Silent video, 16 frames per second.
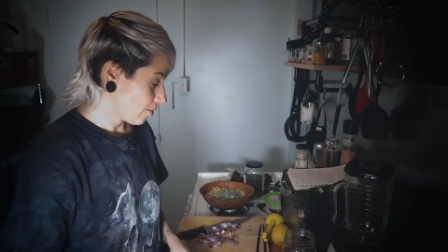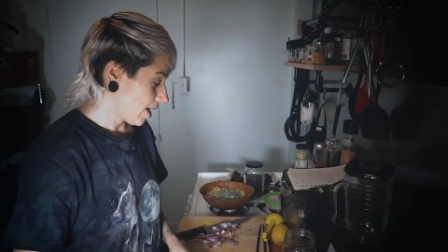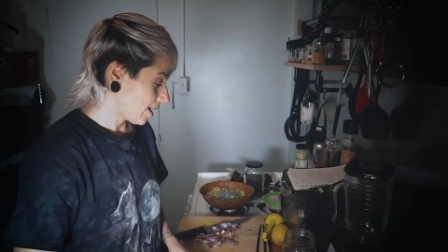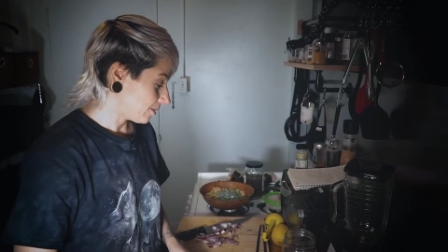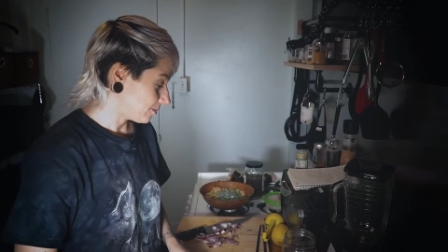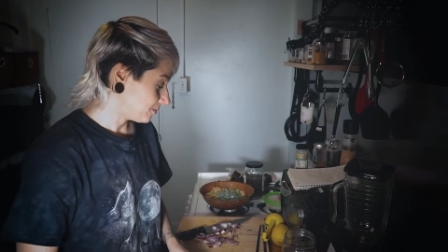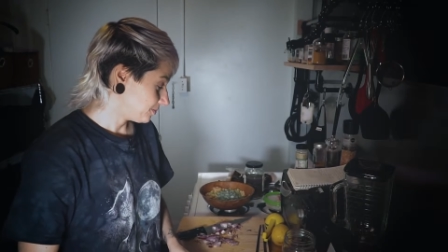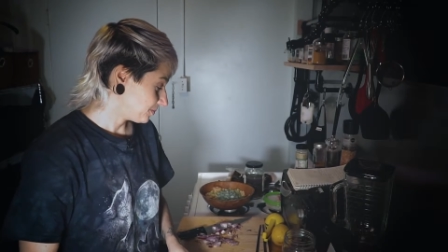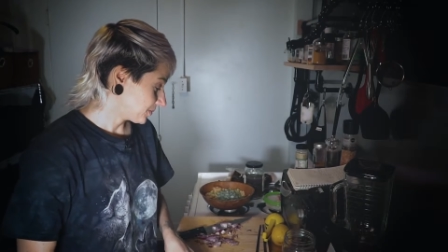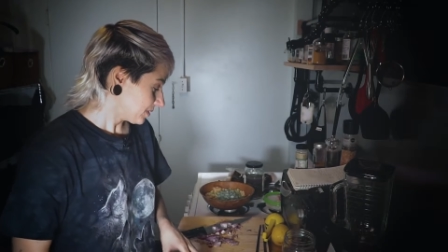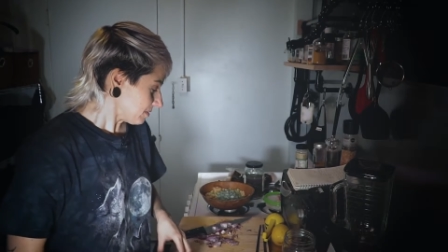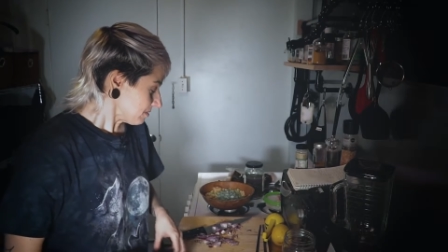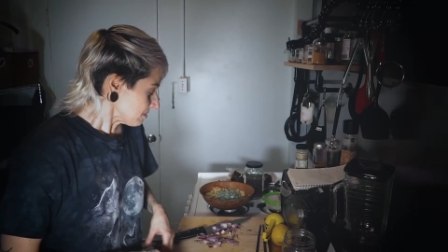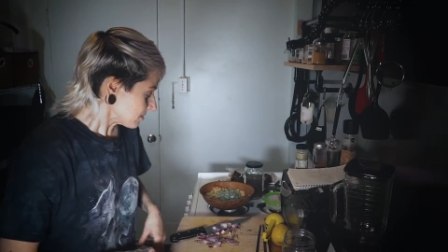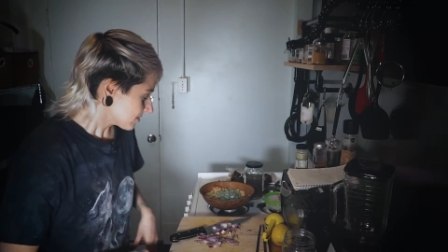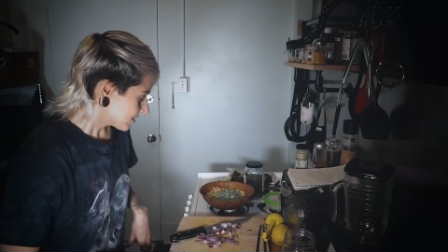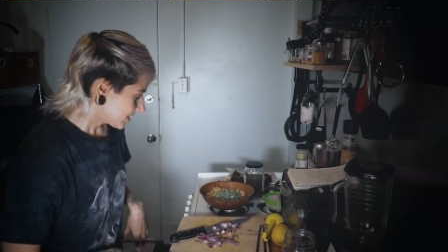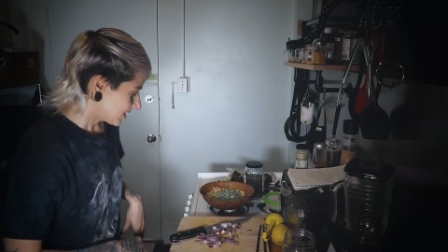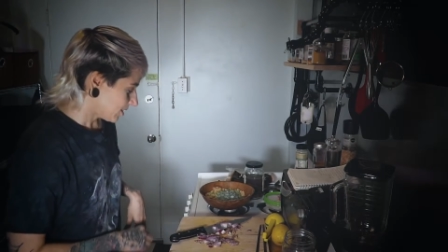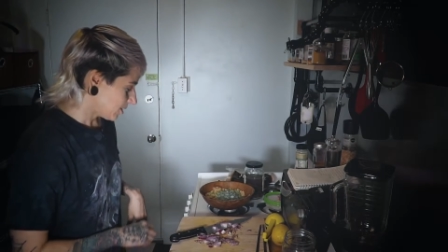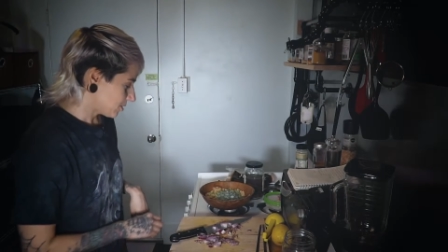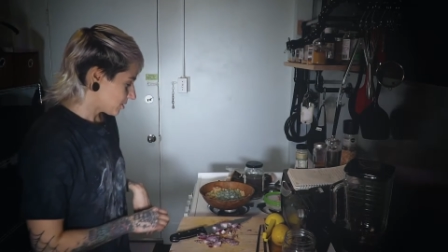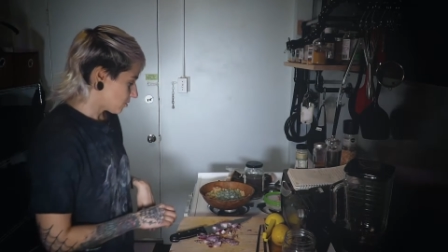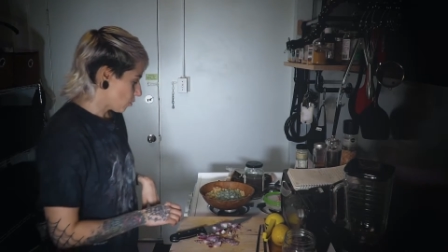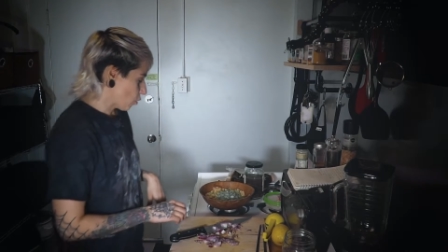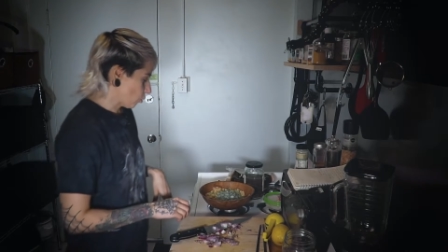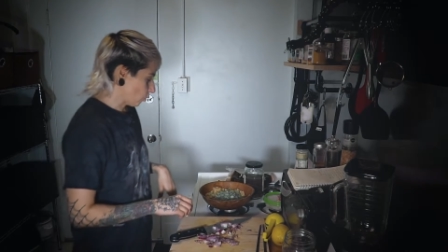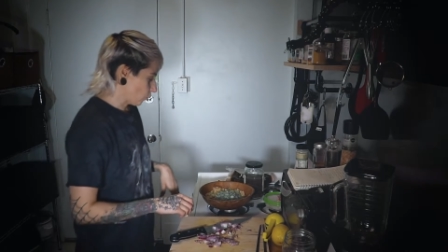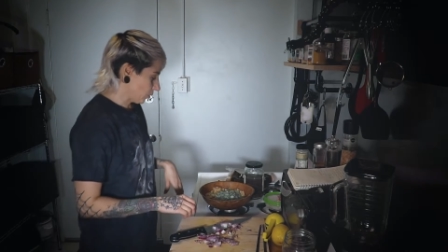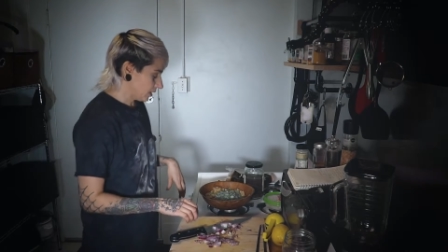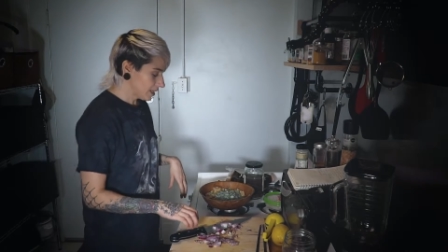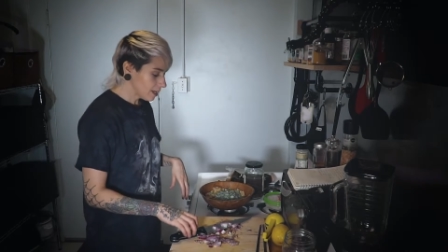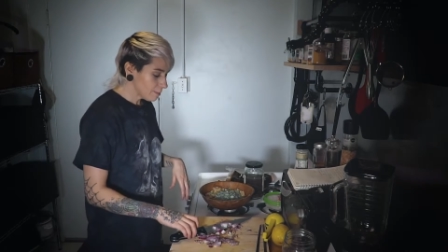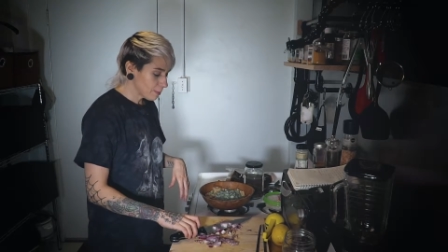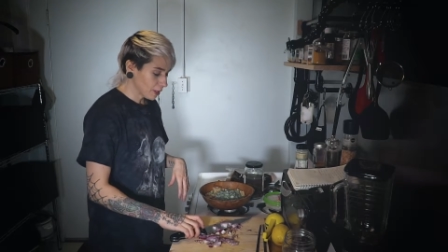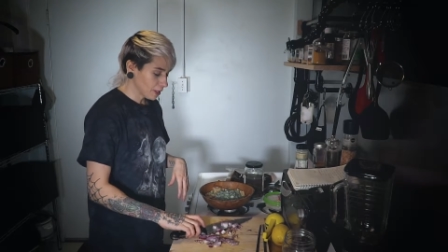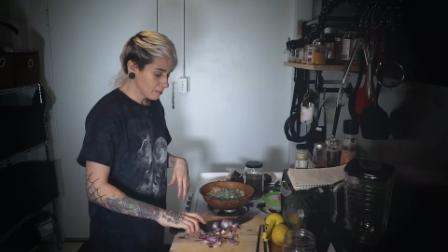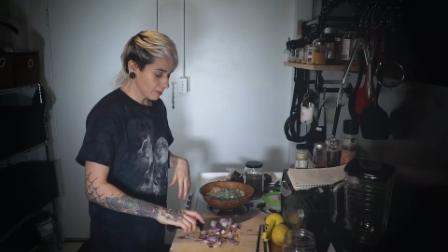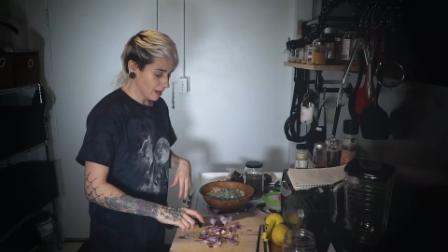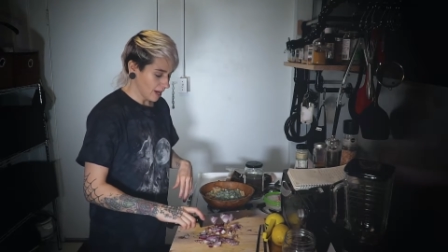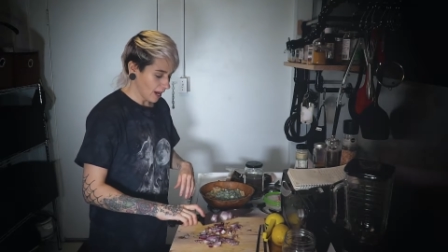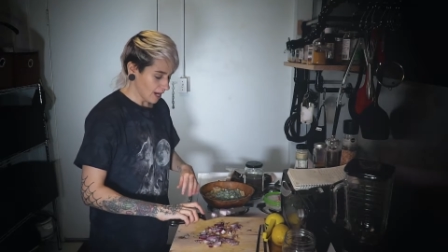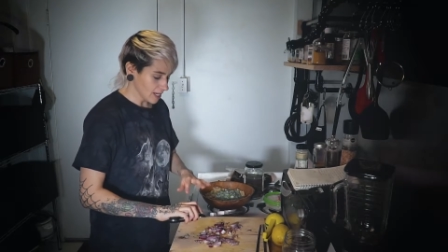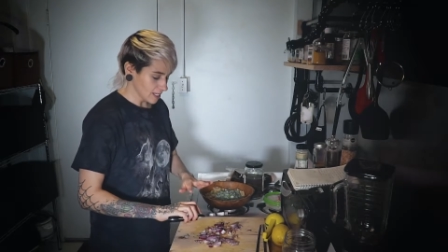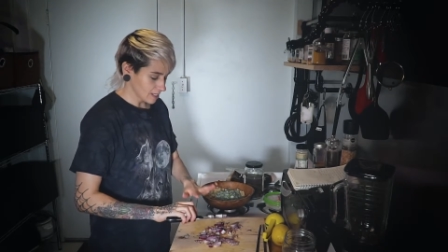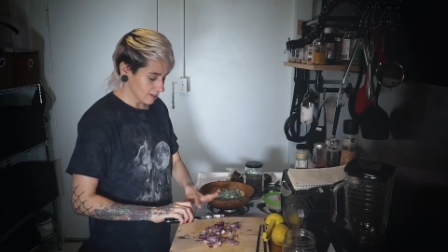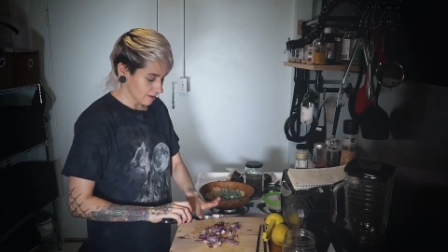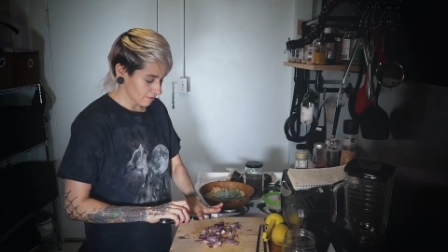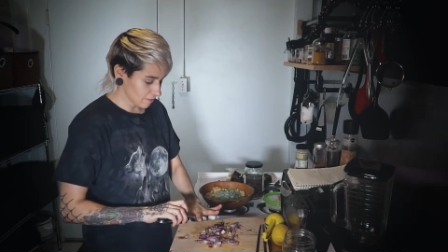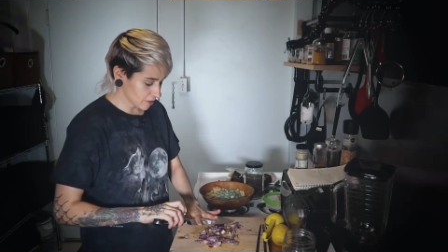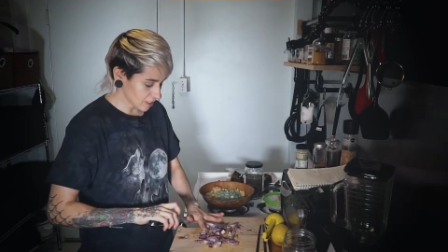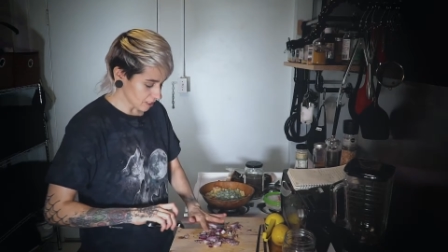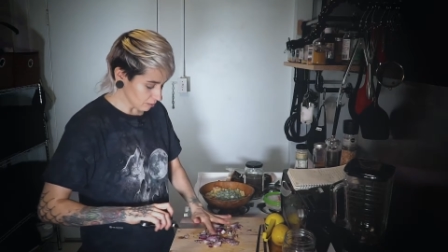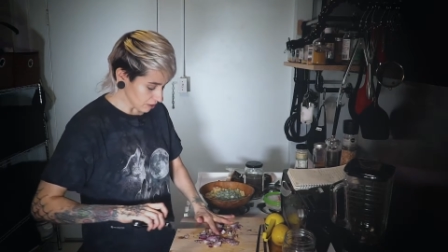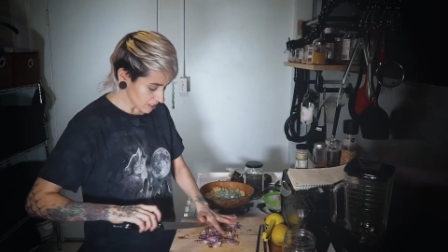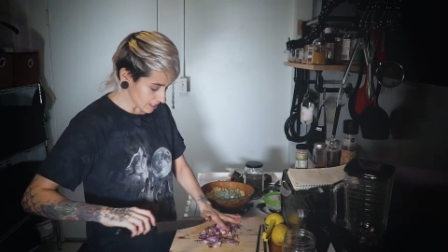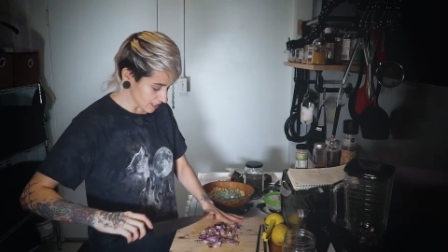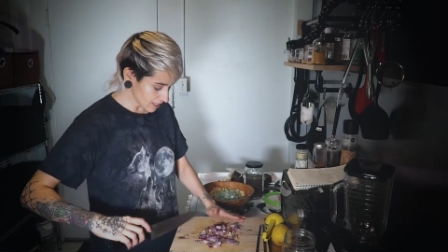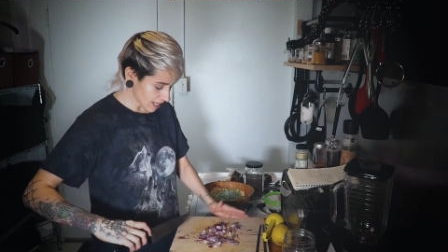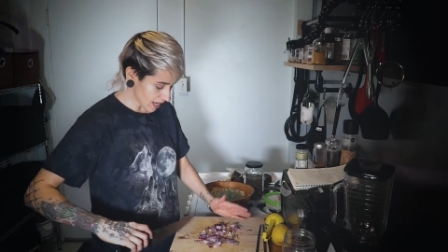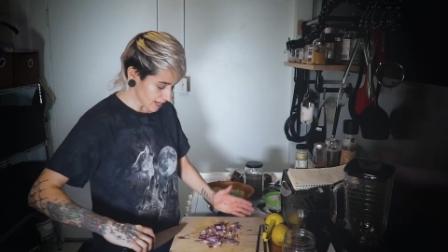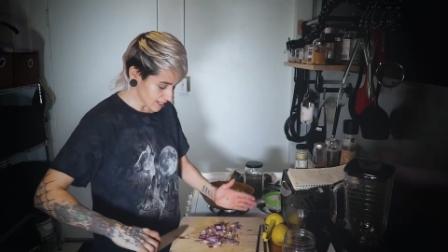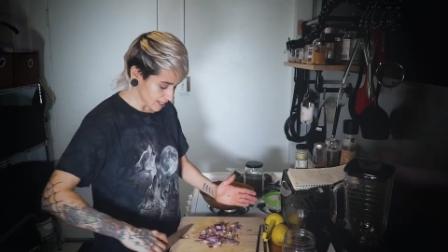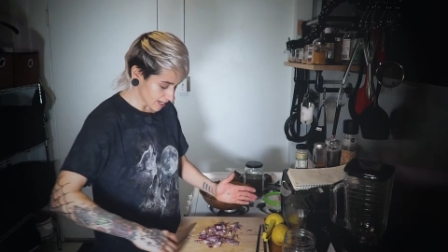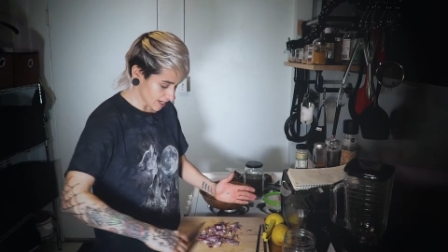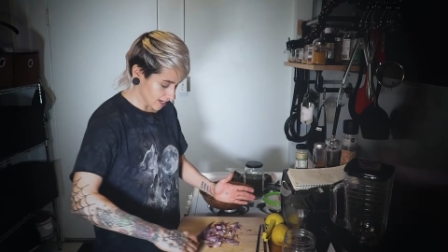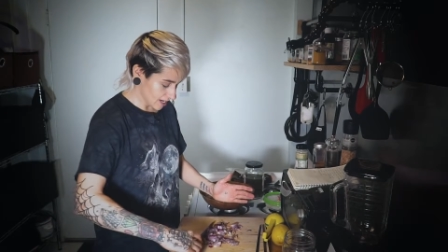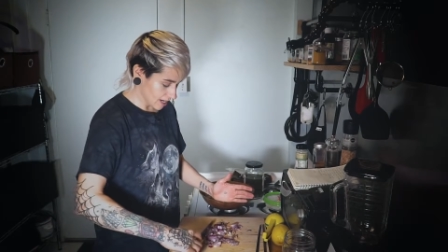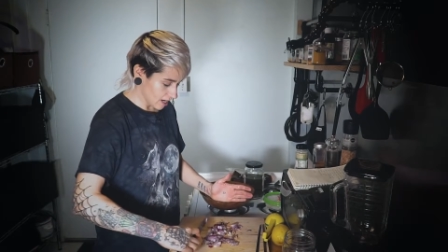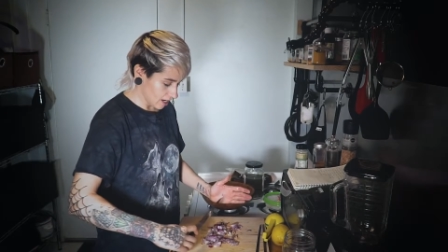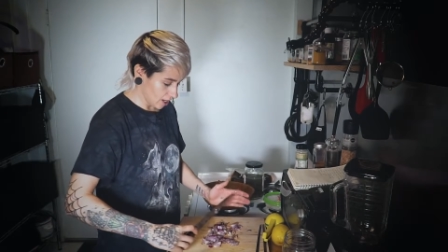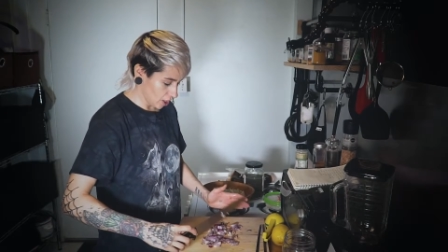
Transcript: wow. Those really burnt my eyes. For some reason, the last like